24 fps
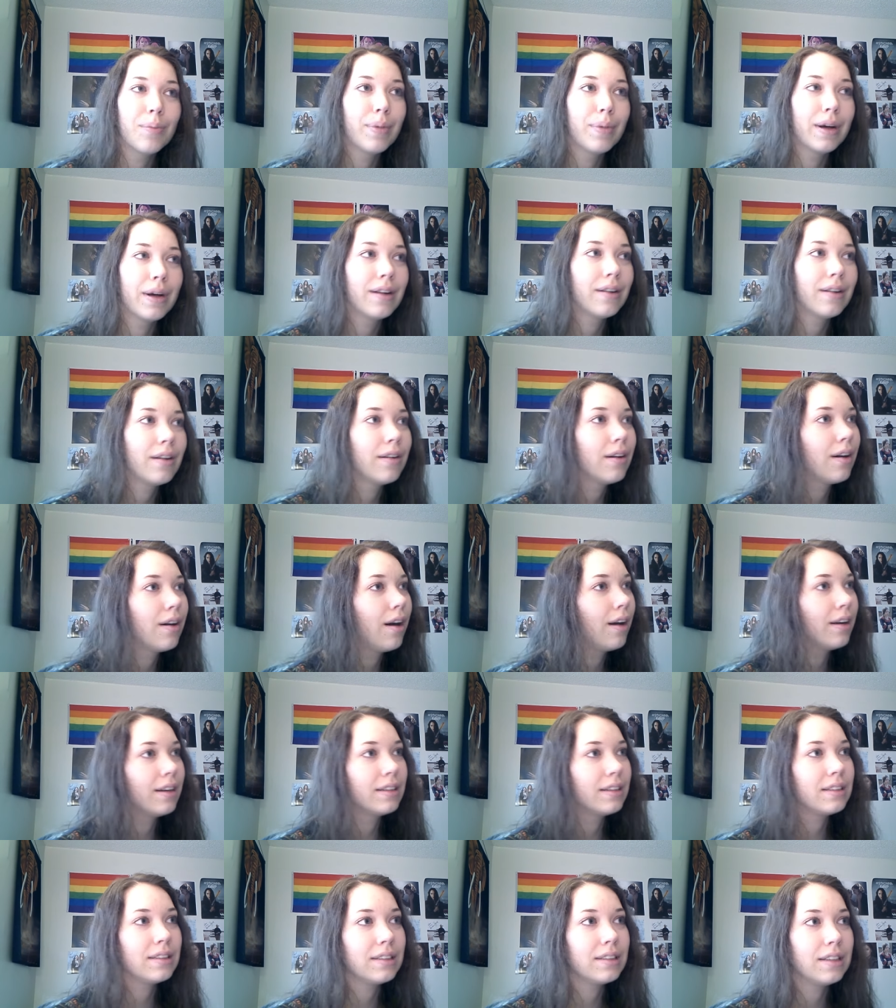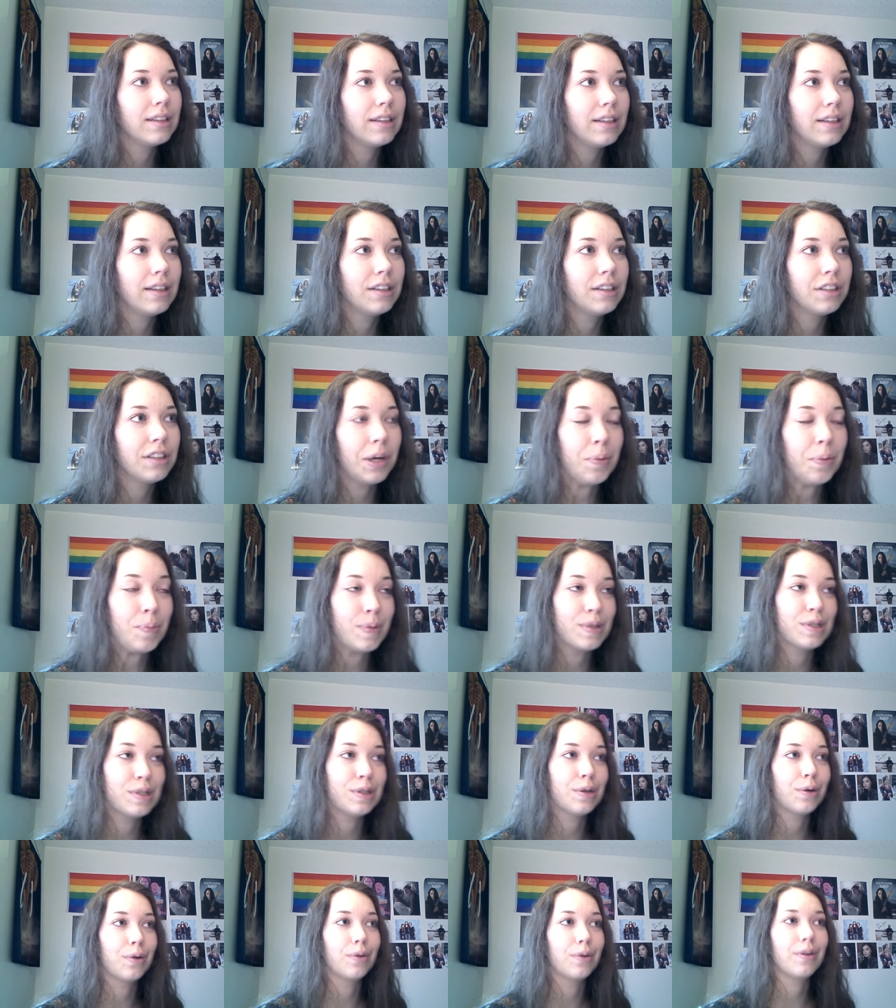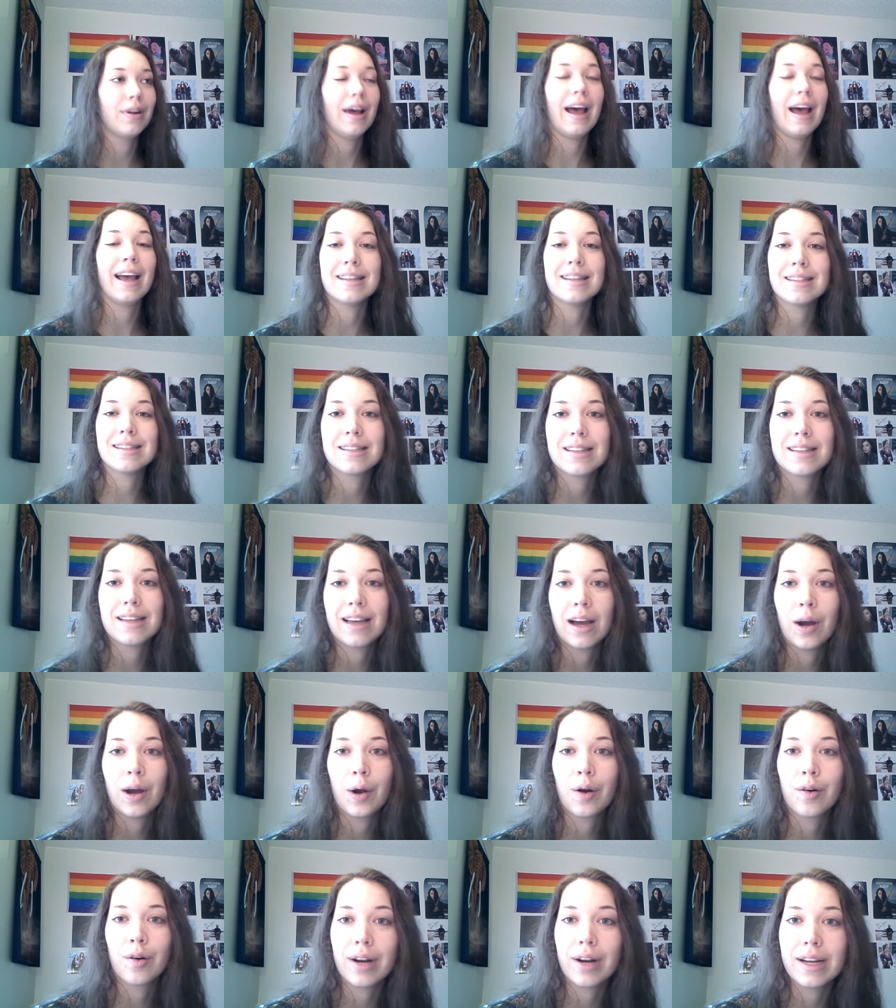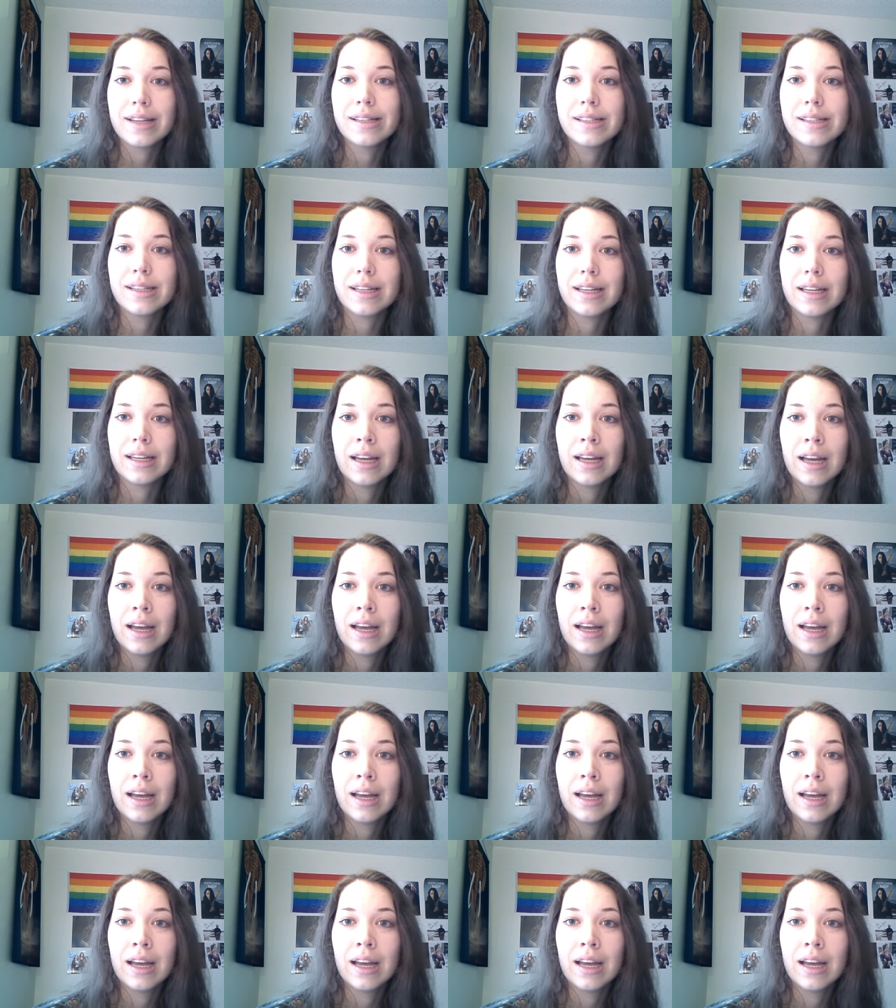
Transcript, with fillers: But honestly, each episode, I see how crazy